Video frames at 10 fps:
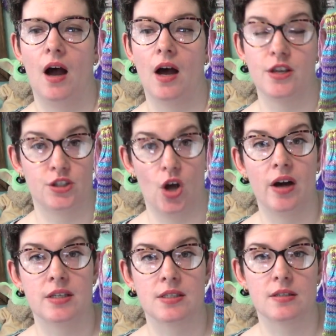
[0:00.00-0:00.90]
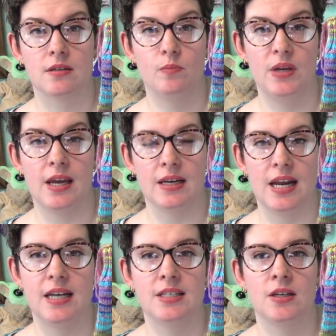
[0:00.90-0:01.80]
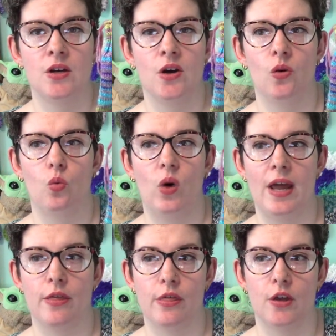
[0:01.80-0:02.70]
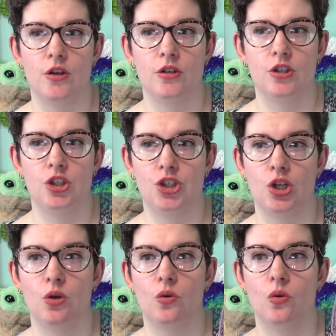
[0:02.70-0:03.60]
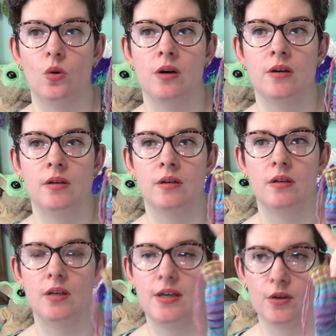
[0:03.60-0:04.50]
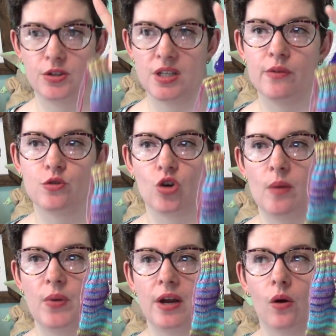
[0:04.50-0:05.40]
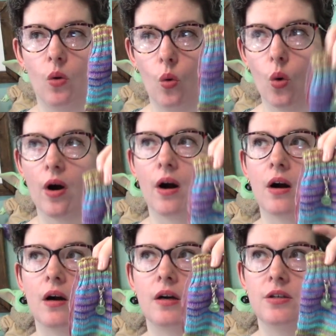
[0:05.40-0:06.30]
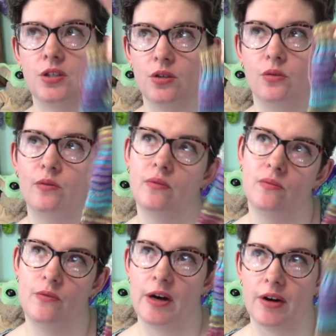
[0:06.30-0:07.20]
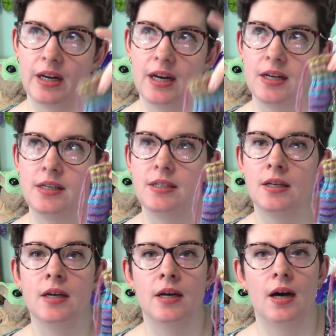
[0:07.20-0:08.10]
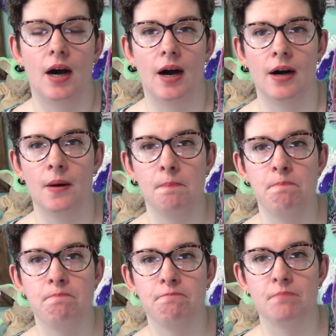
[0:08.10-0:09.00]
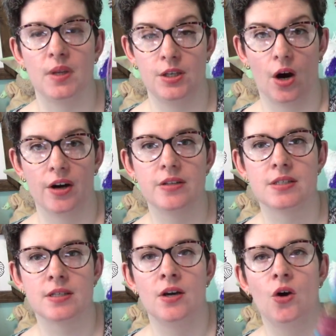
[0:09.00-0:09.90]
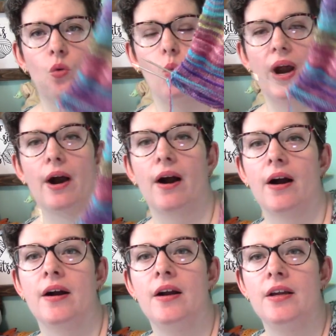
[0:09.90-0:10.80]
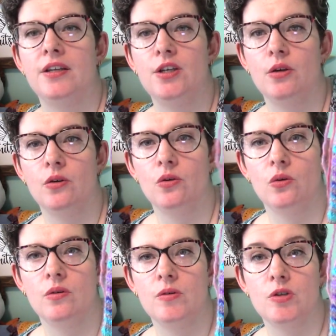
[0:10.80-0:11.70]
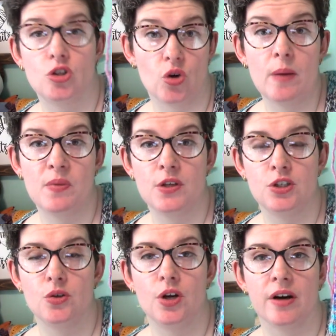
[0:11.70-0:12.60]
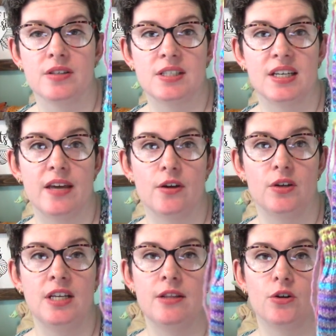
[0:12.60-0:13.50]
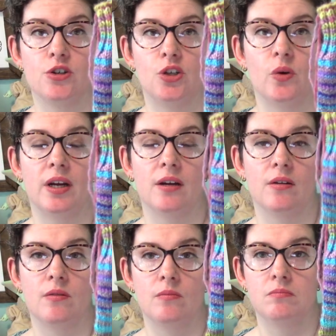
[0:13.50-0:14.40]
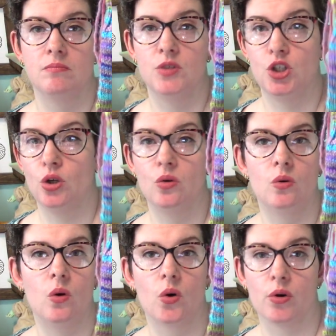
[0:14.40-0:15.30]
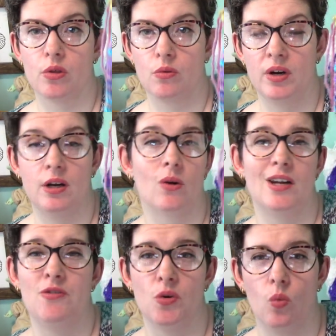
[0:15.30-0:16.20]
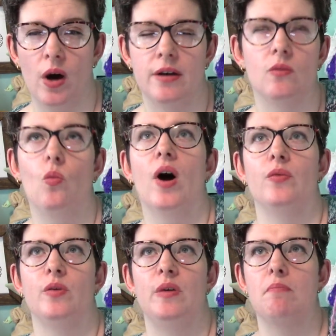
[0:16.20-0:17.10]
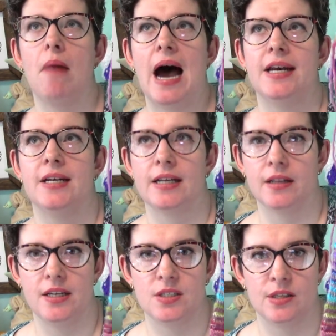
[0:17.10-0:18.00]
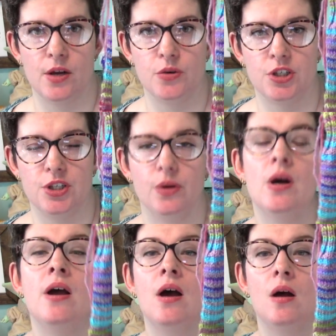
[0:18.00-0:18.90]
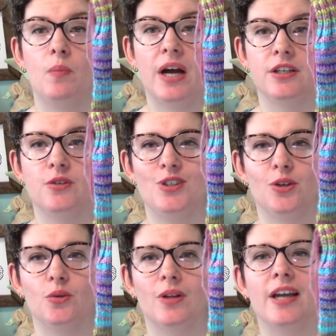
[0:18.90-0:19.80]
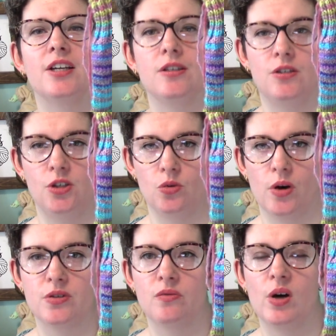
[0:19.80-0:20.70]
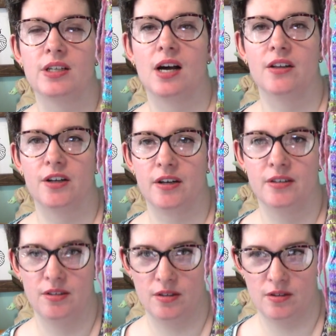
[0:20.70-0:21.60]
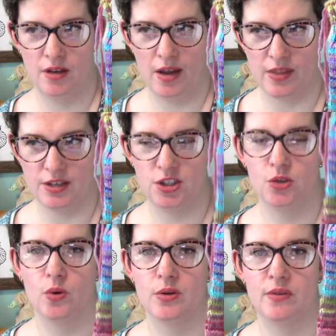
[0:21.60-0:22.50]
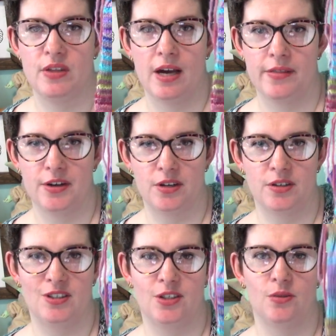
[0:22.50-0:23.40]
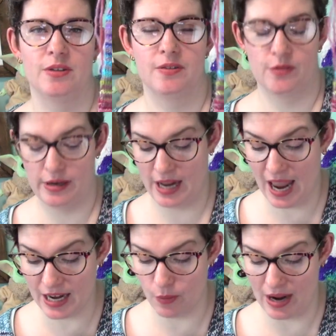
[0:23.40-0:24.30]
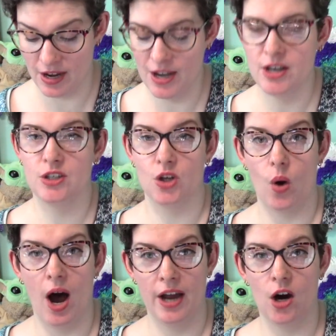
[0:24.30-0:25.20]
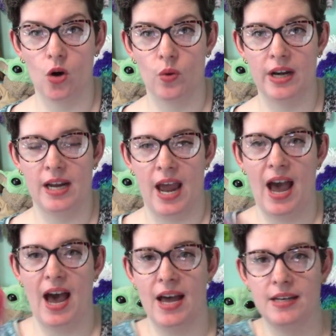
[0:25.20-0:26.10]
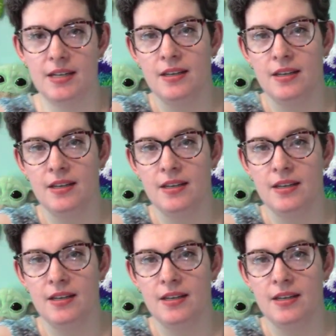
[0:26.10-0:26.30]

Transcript: socks being knit with two either self-striping or two variegated yarns, where you stripe the two yarns together, either doing 2 or 3 or even 1. 1 would be maddeningly slow to do, but you do like 2 rows of one color and then 2 rows of the other, 2 rows of one. Anyway, so I already had